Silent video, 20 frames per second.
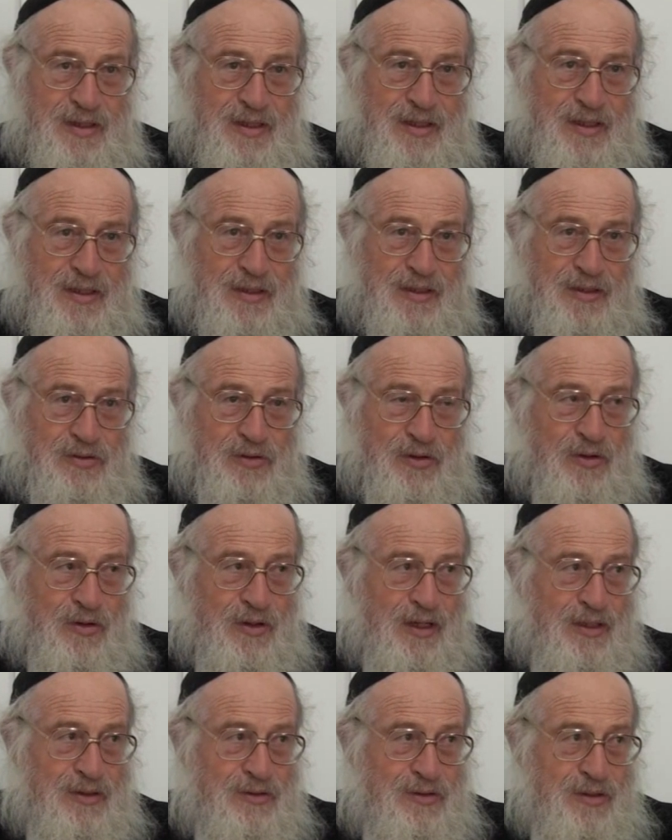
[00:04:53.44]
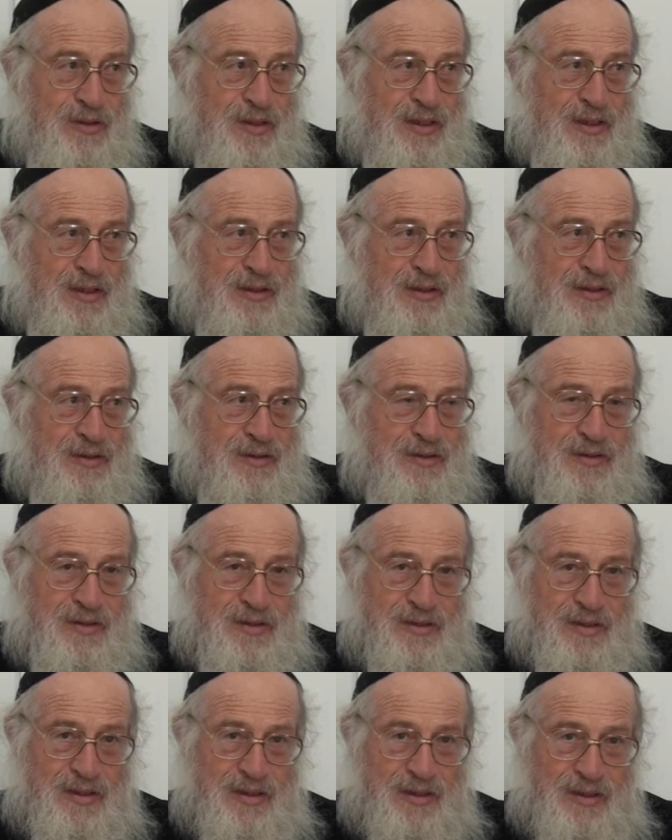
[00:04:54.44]
The oral Torah,
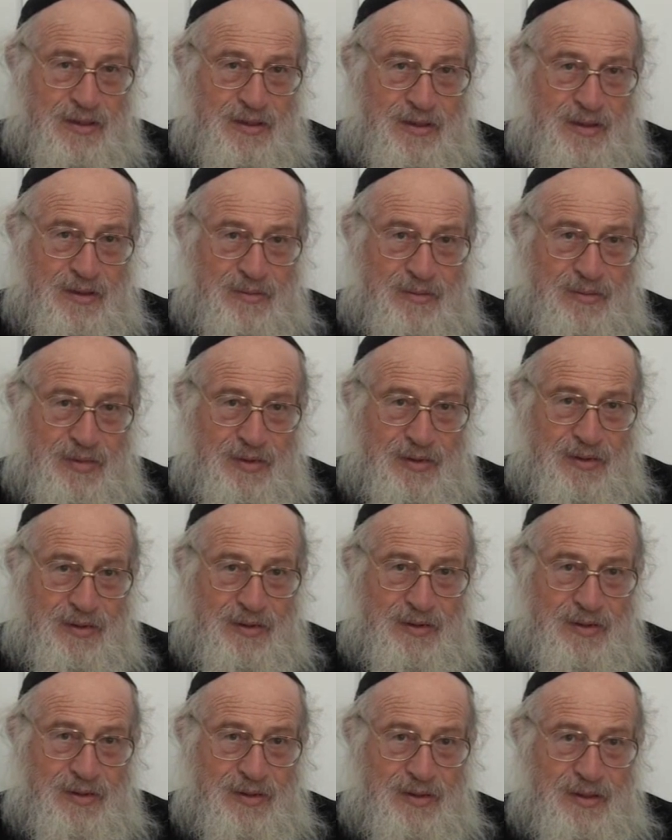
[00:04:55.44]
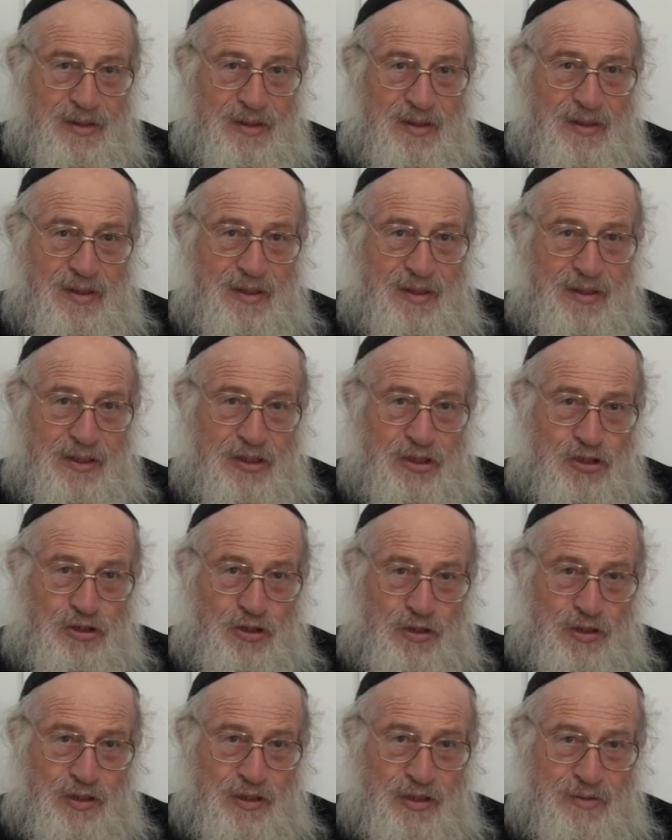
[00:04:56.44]
the second temple.
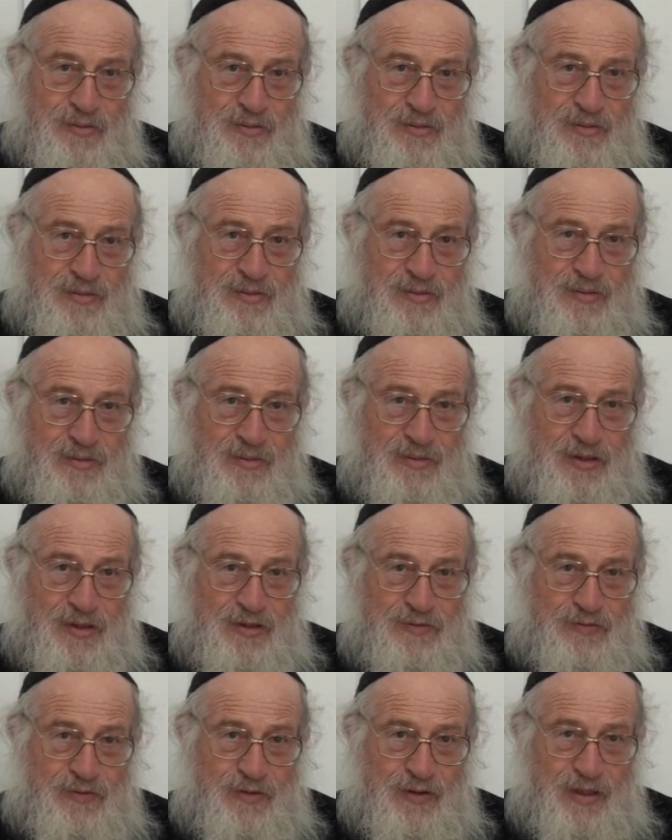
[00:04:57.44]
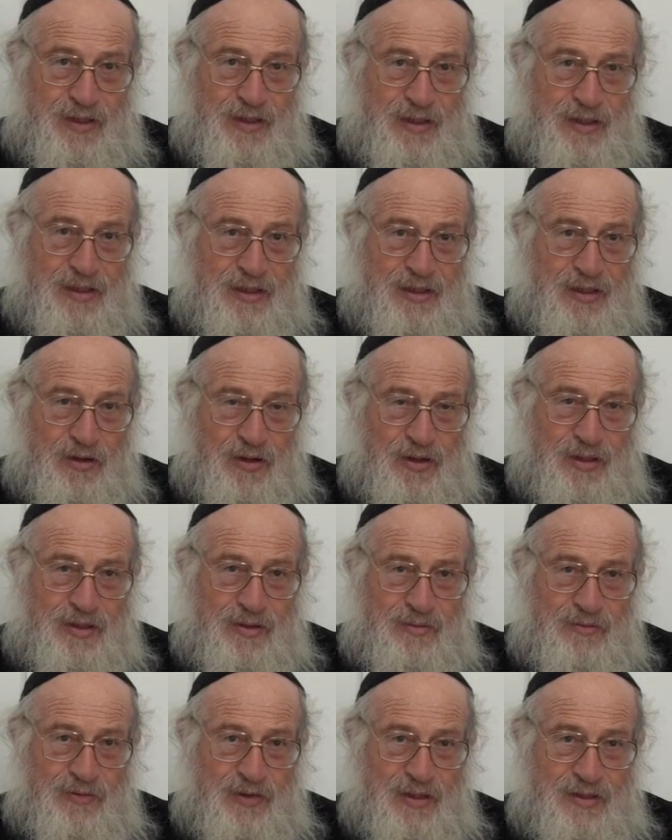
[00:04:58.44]
Rishonim It's for
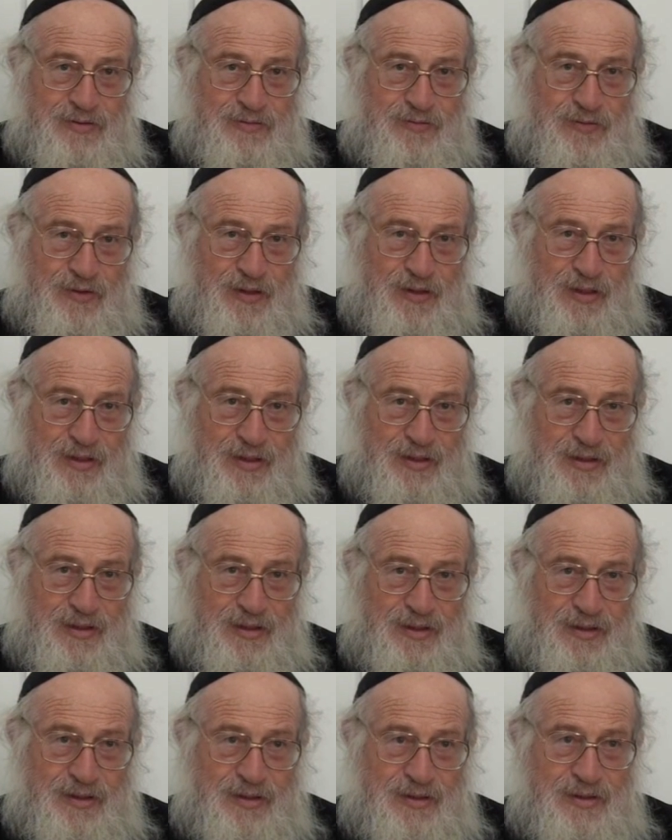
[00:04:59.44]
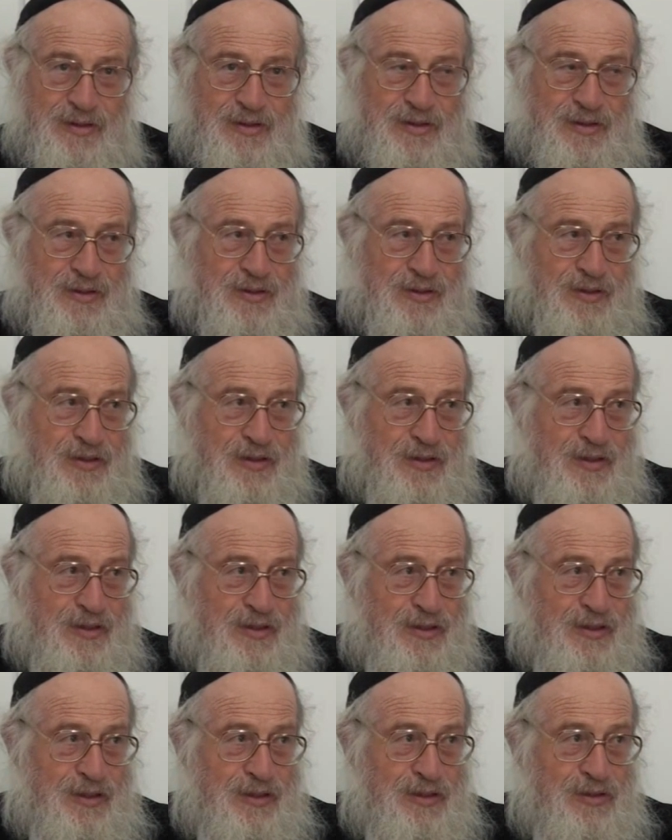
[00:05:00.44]
Geoining was 400 years.
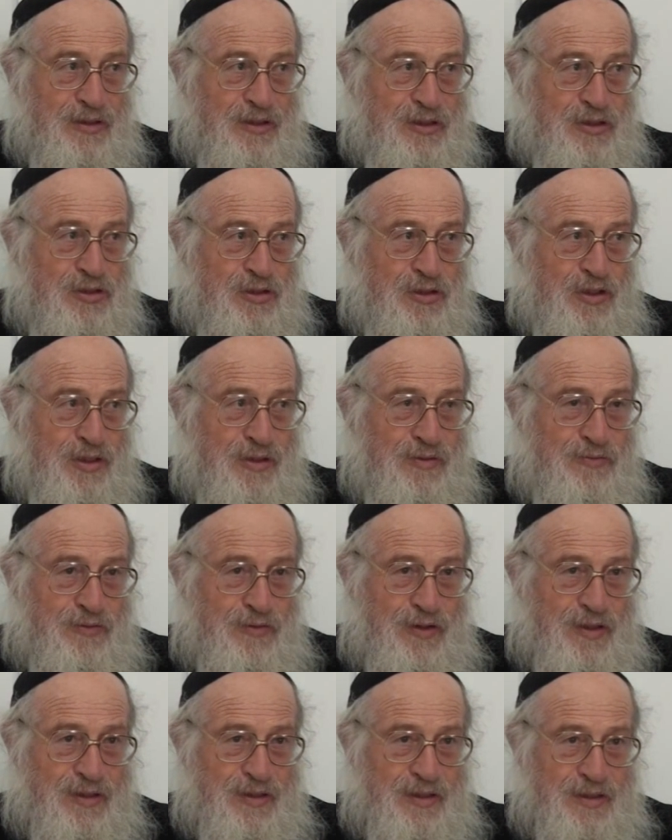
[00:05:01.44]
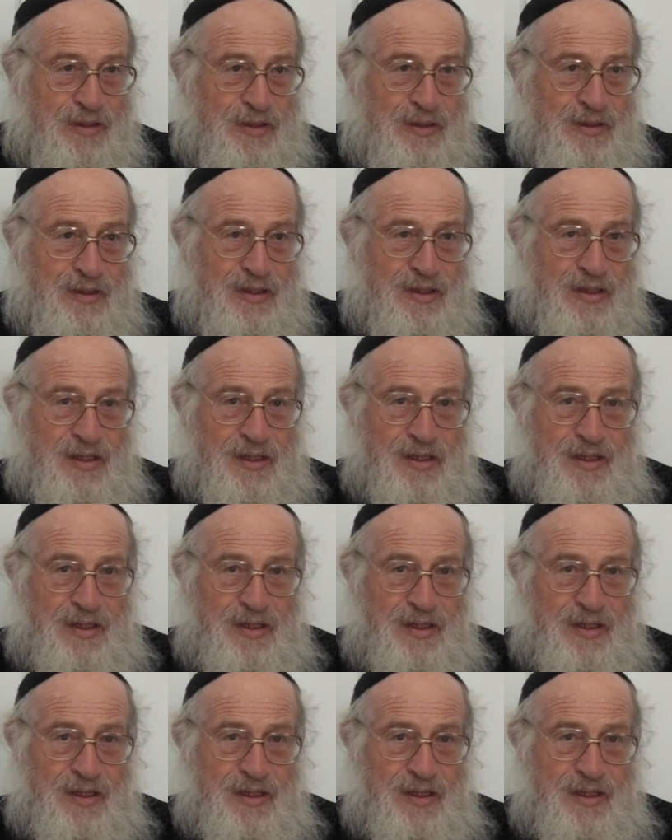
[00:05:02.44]
Rishonim 400 years.